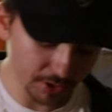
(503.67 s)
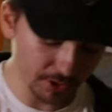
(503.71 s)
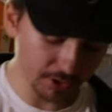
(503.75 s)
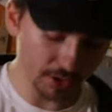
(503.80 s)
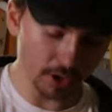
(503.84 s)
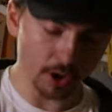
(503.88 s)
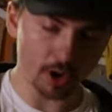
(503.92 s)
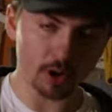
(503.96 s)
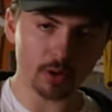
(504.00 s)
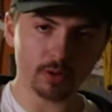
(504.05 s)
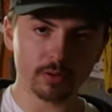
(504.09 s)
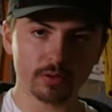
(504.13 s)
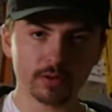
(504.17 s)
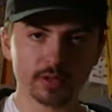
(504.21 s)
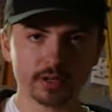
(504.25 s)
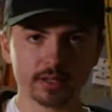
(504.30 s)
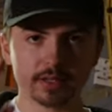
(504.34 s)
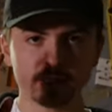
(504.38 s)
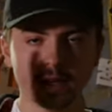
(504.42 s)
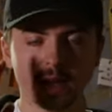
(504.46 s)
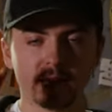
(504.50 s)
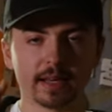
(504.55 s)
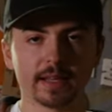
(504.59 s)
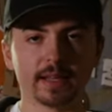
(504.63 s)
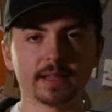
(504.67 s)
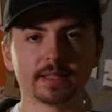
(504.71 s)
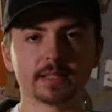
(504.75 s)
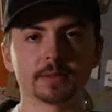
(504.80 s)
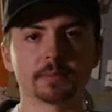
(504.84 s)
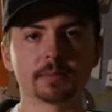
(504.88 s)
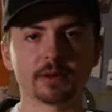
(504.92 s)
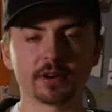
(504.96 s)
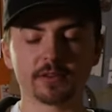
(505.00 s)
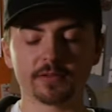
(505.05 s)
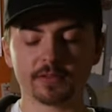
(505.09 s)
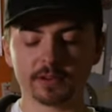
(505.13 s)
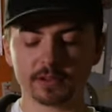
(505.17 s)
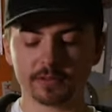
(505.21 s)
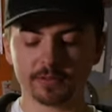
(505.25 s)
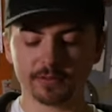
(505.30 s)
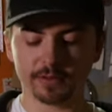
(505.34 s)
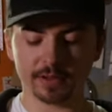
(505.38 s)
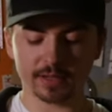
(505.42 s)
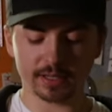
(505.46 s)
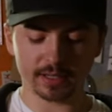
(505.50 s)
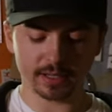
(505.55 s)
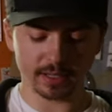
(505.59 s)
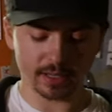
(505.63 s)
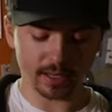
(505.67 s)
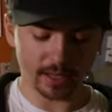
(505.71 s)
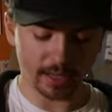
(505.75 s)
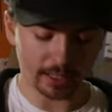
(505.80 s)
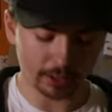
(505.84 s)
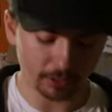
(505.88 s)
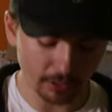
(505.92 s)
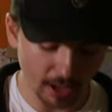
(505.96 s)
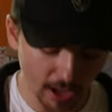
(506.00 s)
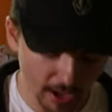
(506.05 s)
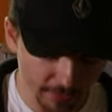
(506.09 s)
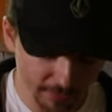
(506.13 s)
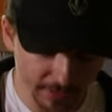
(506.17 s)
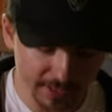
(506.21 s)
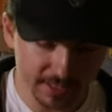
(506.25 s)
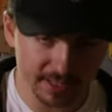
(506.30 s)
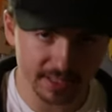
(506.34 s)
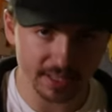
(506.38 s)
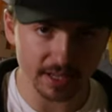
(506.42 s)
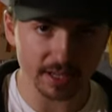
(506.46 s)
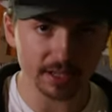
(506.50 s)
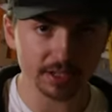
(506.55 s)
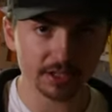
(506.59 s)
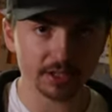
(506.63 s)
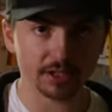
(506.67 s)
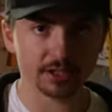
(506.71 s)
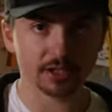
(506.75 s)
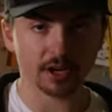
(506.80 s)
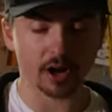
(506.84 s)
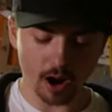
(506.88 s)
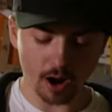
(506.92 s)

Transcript: you know that is a perfect fit and you have it centered